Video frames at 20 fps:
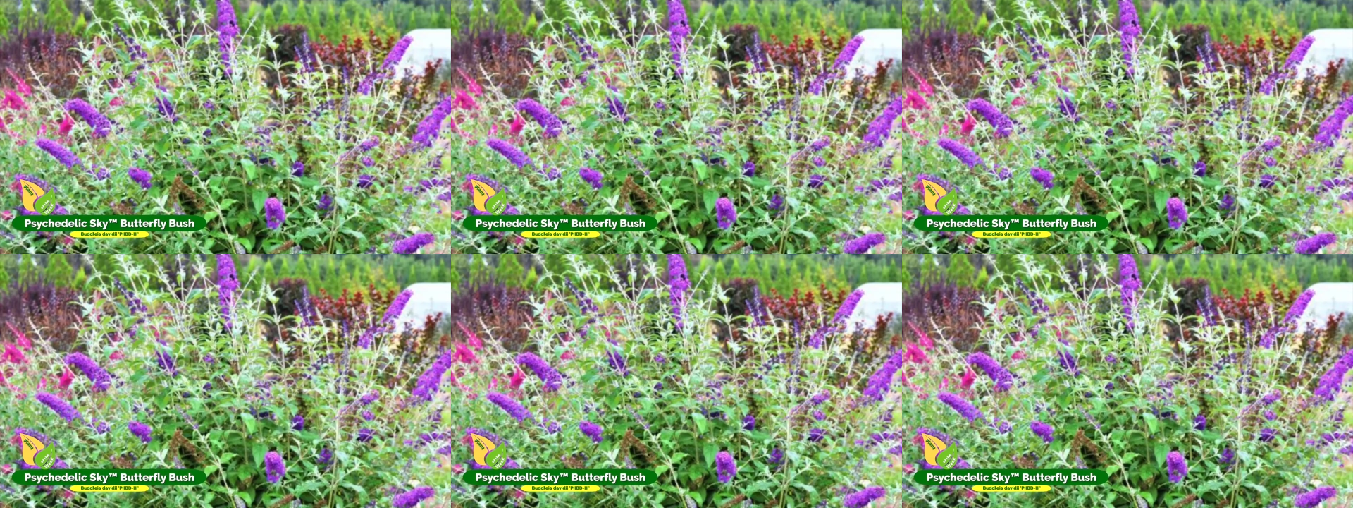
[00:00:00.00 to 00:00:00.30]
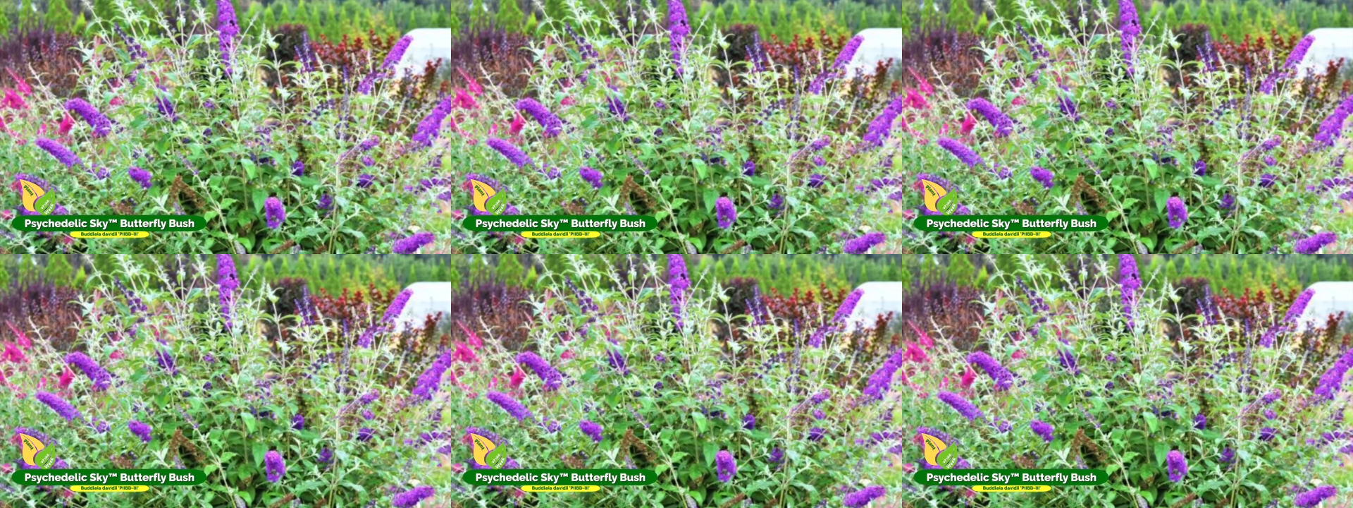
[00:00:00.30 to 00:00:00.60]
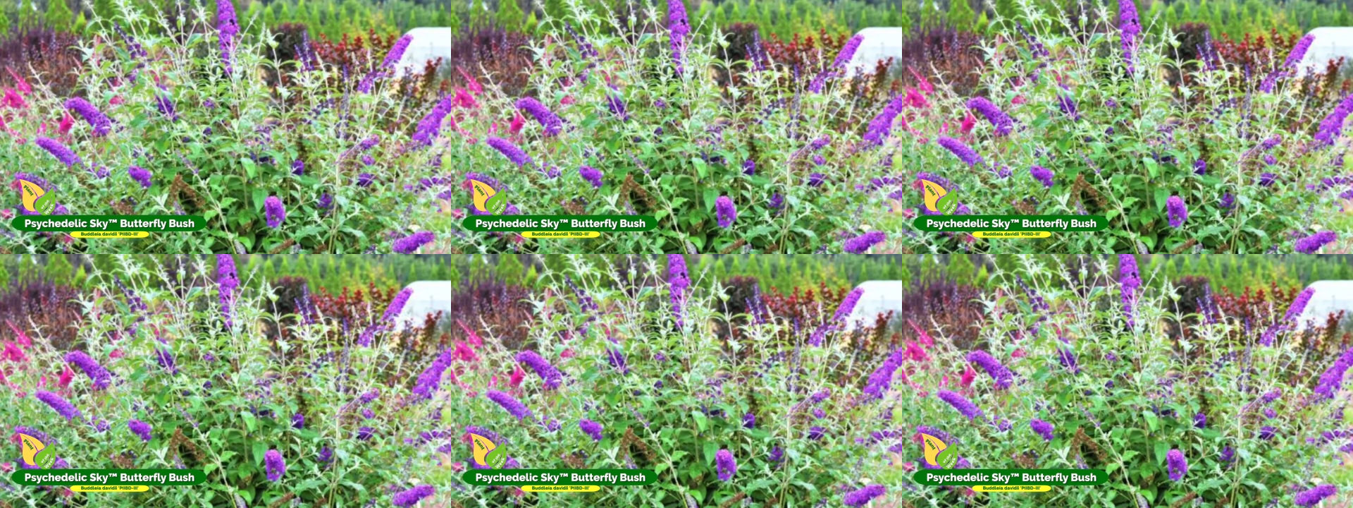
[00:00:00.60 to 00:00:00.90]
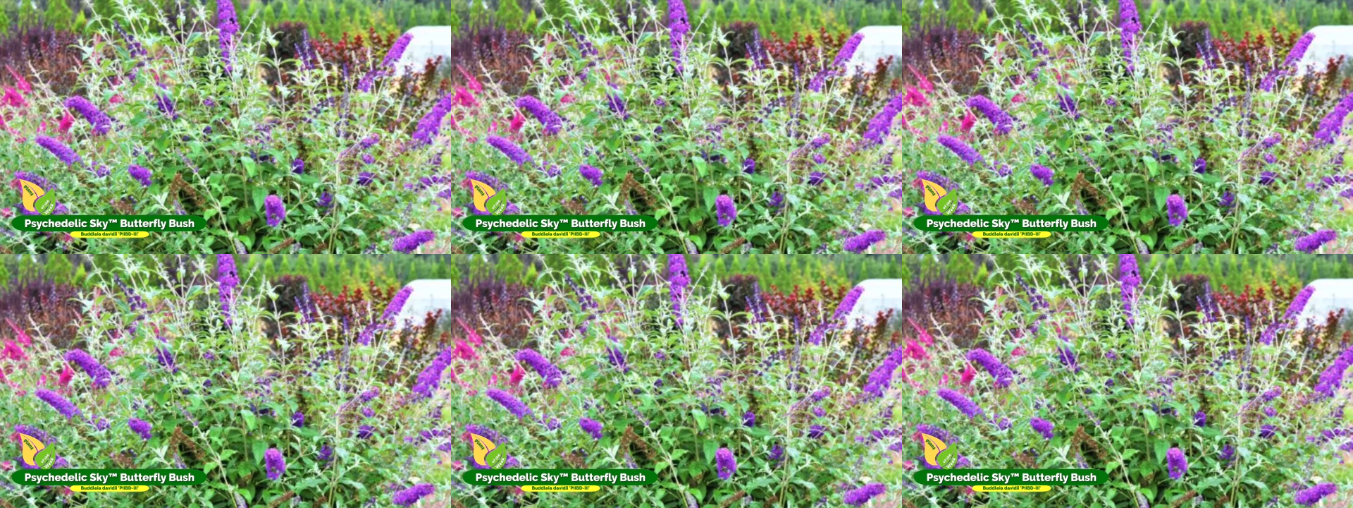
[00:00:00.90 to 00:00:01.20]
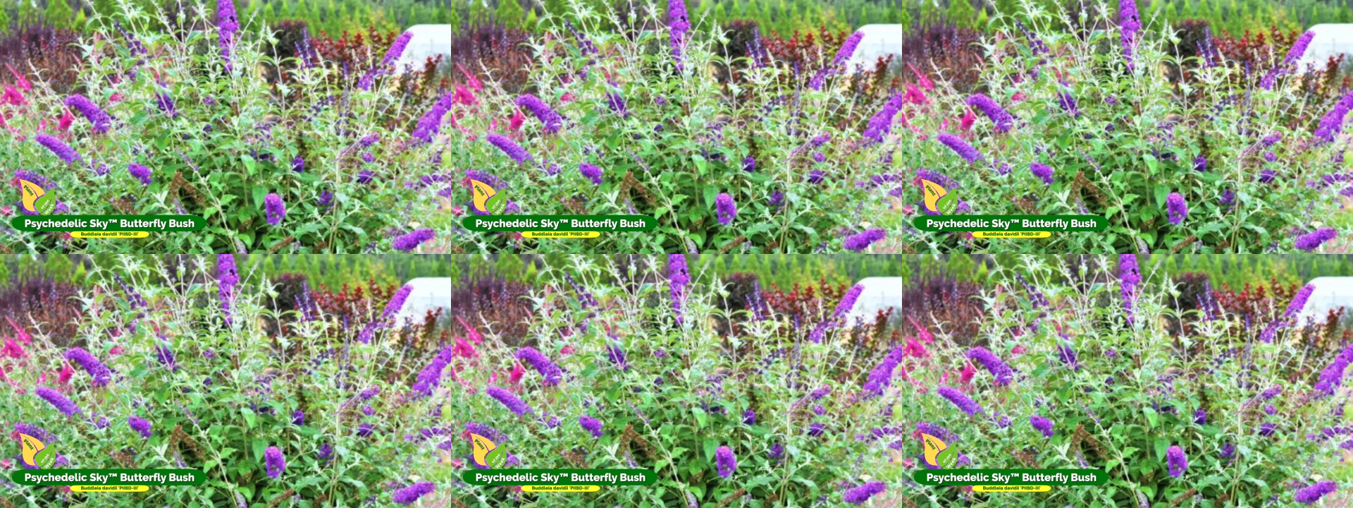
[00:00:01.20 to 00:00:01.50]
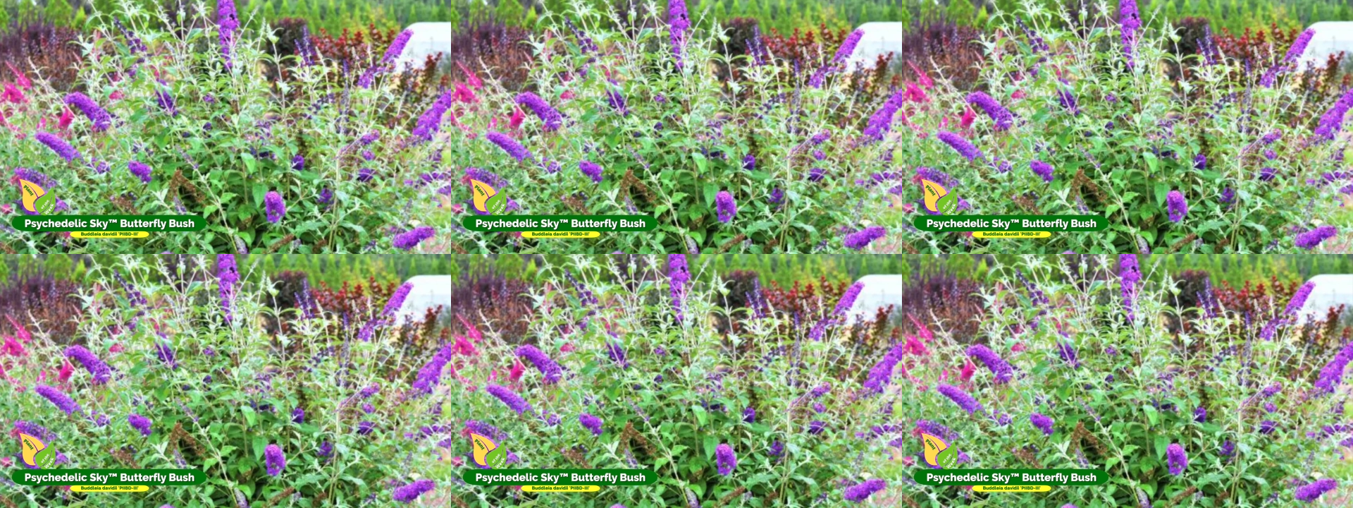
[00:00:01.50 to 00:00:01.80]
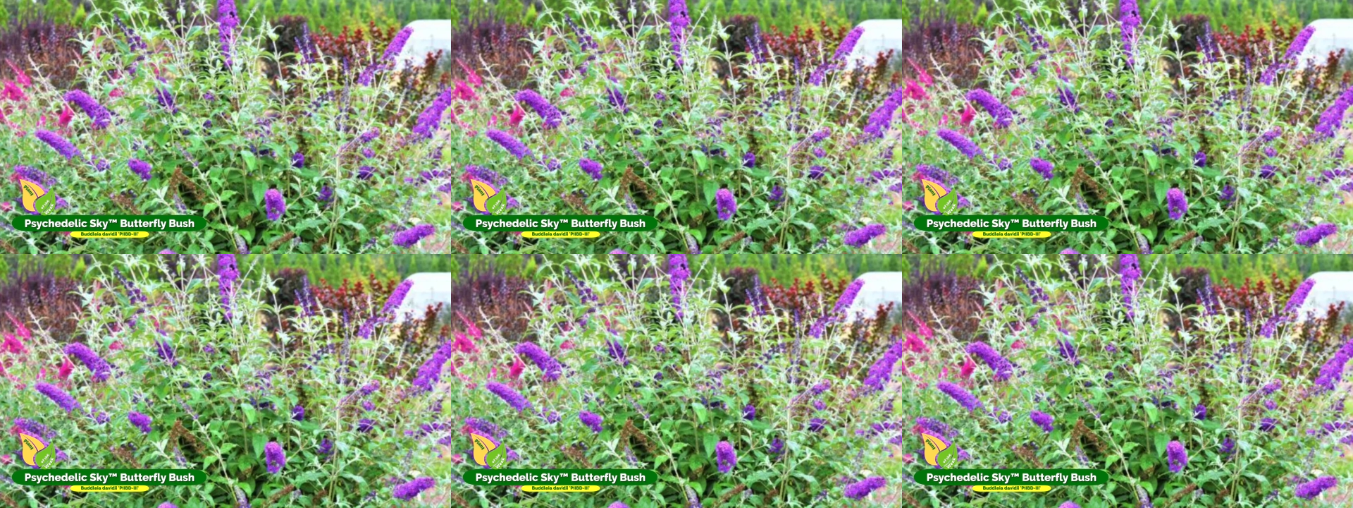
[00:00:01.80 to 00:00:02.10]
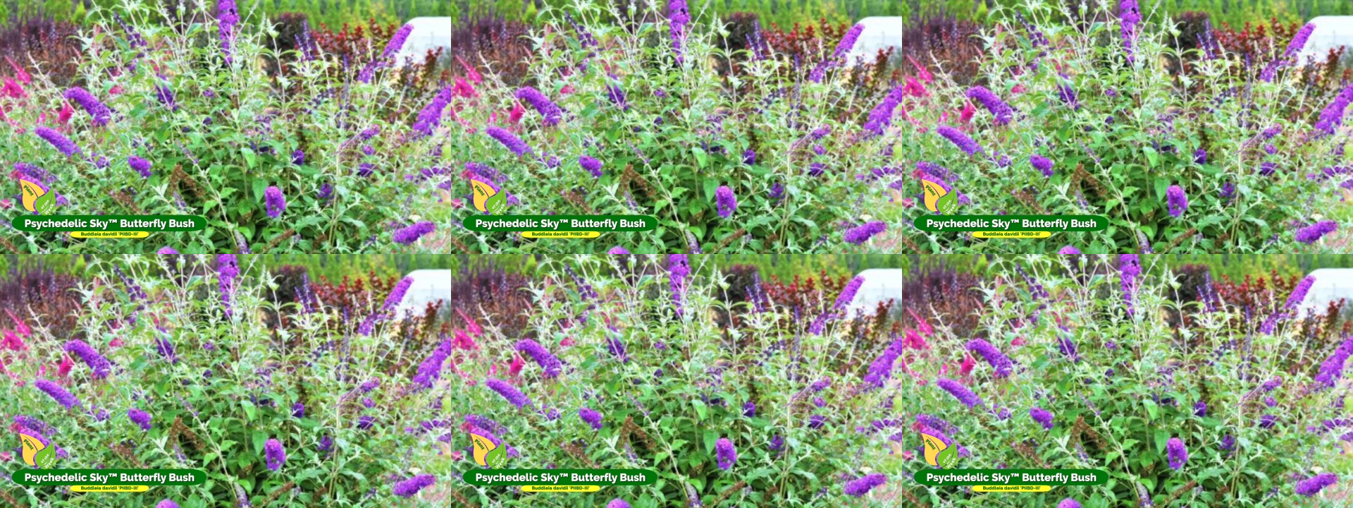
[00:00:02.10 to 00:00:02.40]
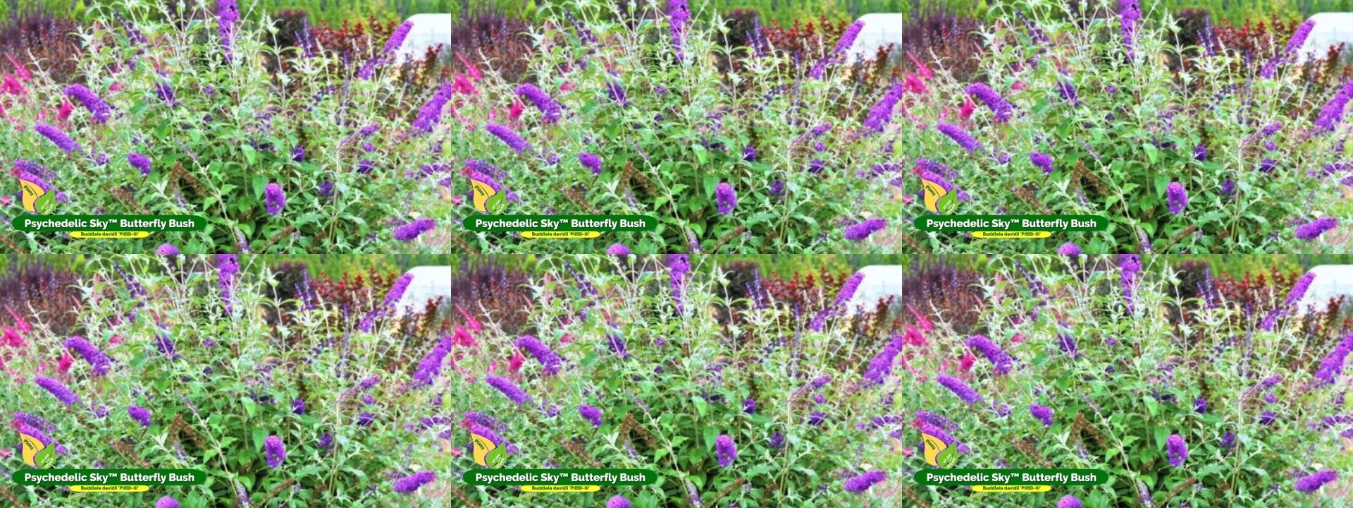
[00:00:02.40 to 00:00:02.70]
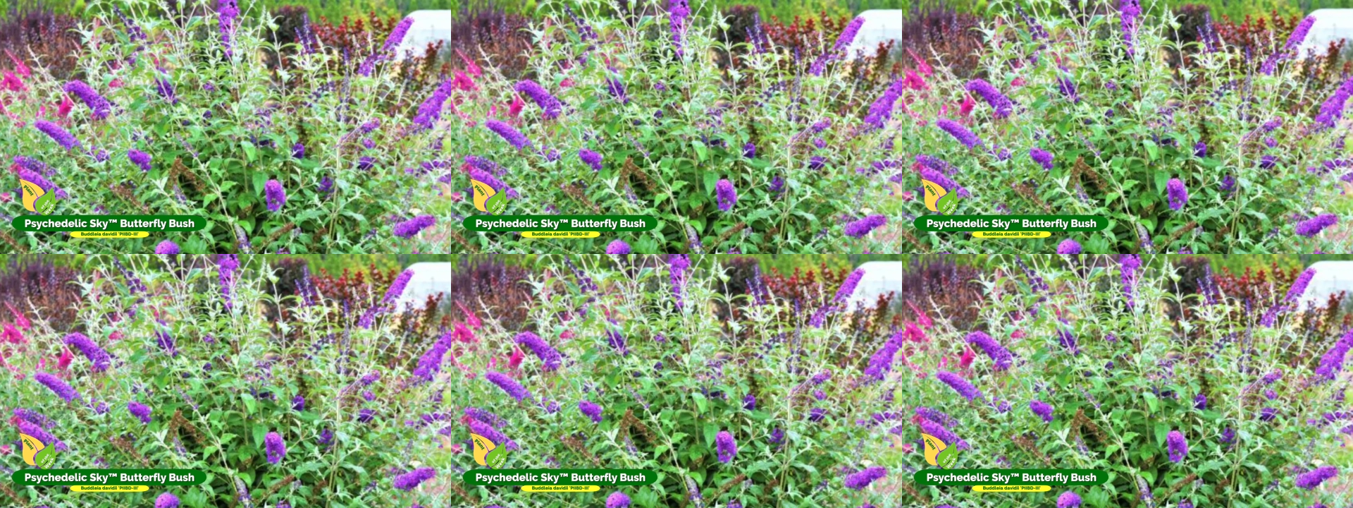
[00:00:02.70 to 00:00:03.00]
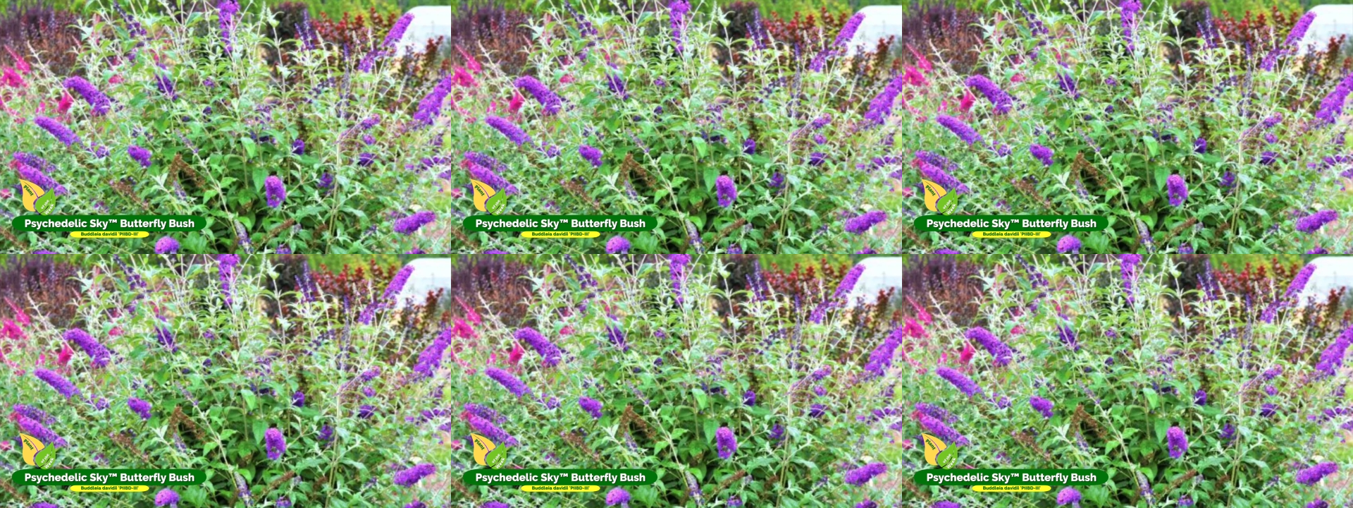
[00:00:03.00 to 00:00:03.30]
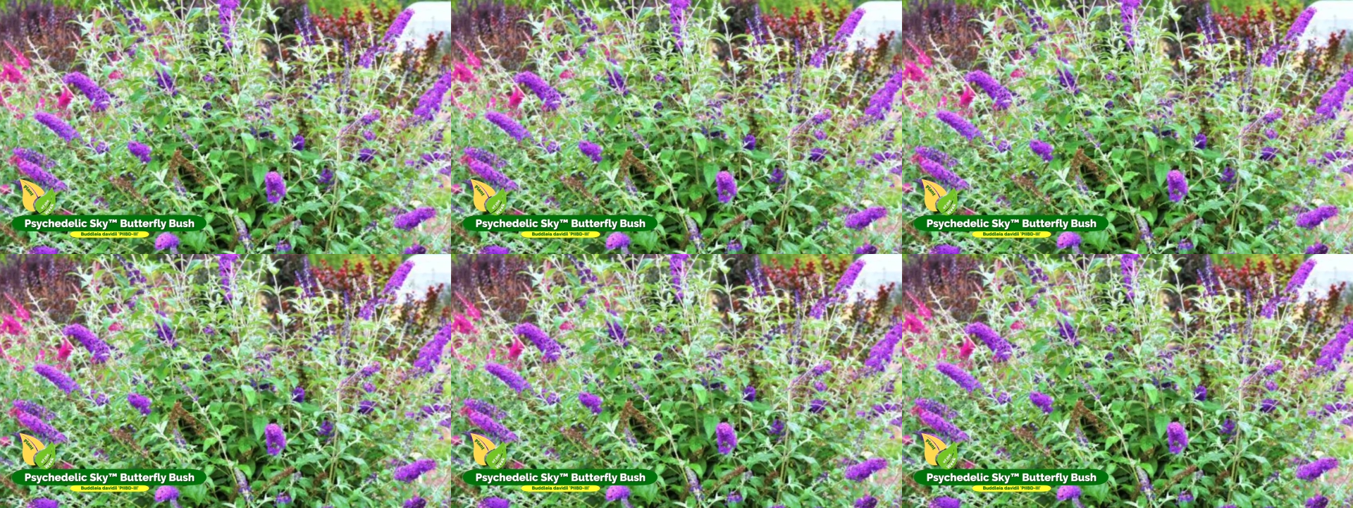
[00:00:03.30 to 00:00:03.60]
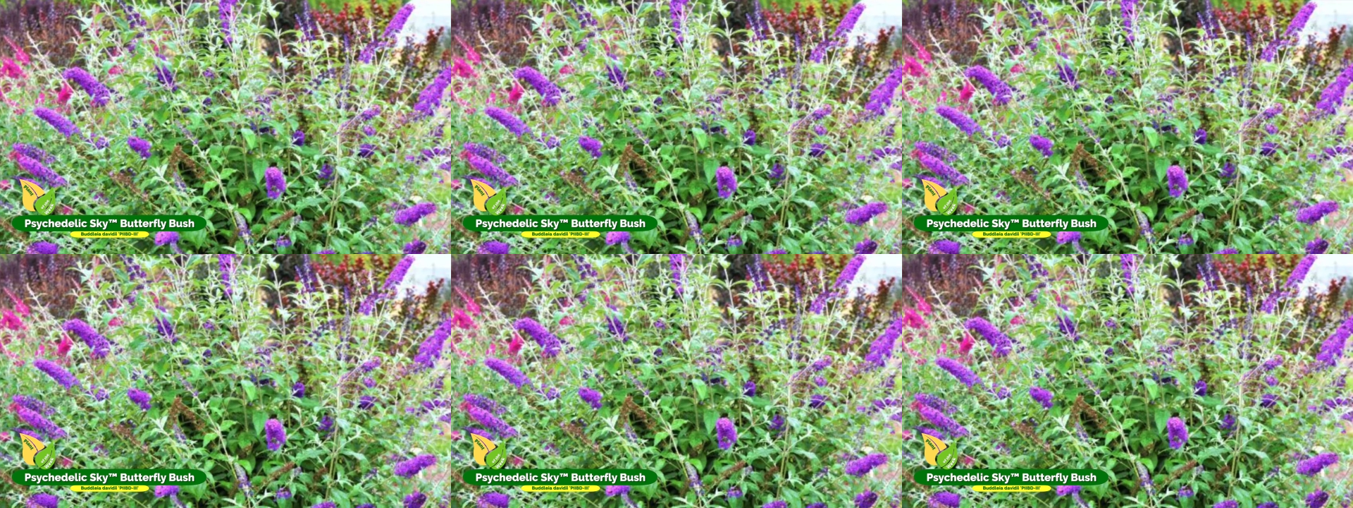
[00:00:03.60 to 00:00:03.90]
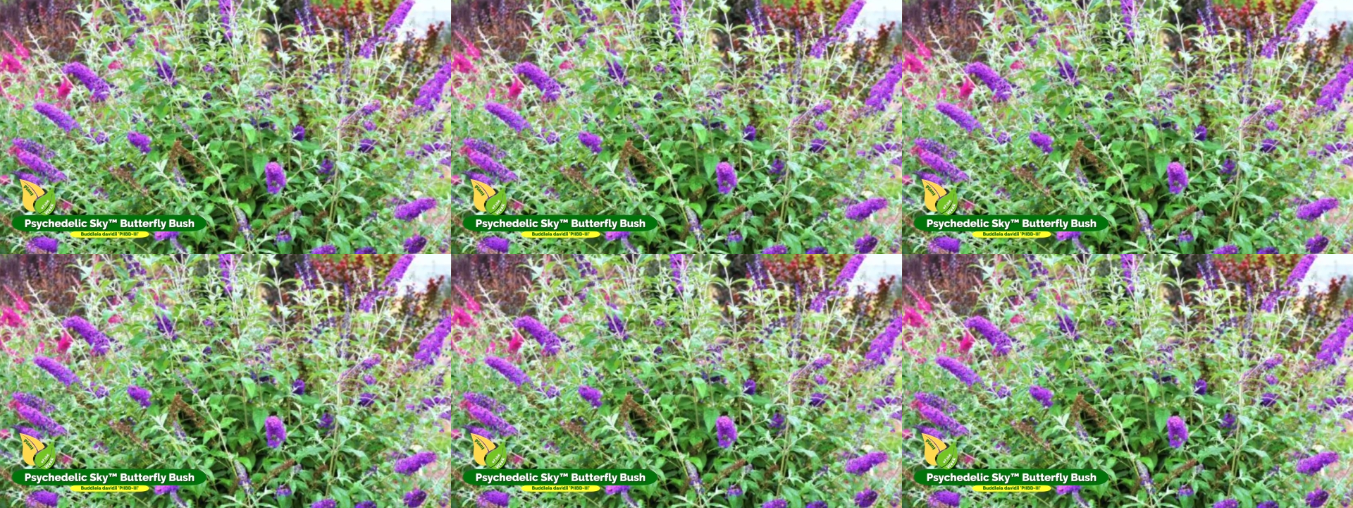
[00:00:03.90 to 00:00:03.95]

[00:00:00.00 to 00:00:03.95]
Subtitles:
(no speaker visible)